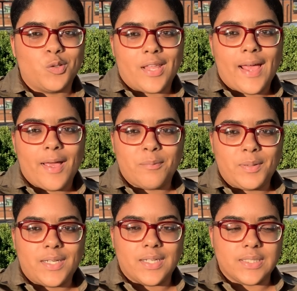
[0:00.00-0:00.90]
that
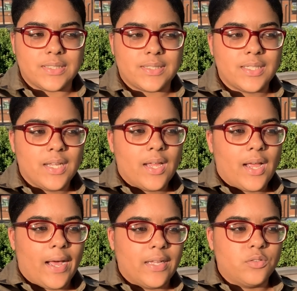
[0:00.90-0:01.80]
because
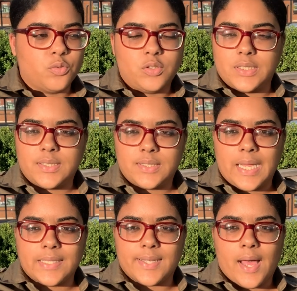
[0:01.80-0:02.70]
I do this
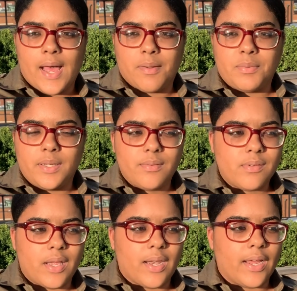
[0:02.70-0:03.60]
as a hobby
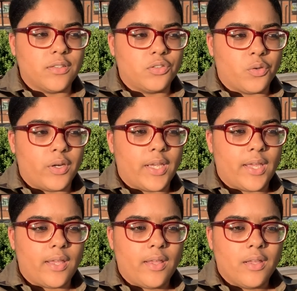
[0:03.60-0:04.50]
and I enjoy
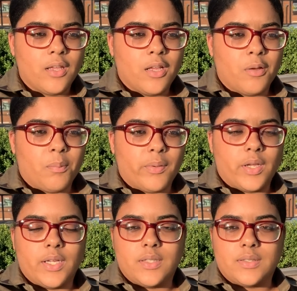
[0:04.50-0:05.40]
it.
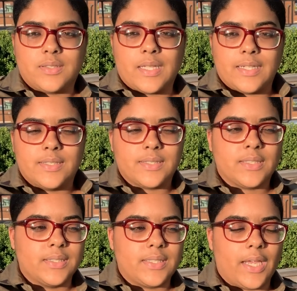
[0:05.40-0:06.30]
But that
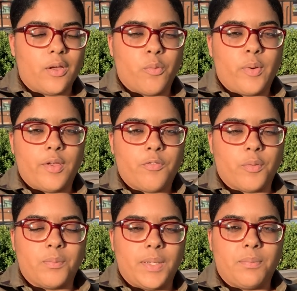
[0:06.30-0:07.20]
doesn't take away
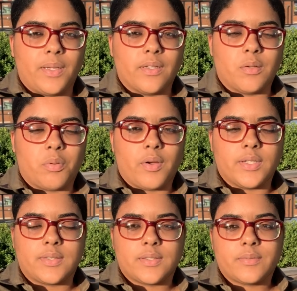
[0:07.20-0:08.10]
from me being depressed.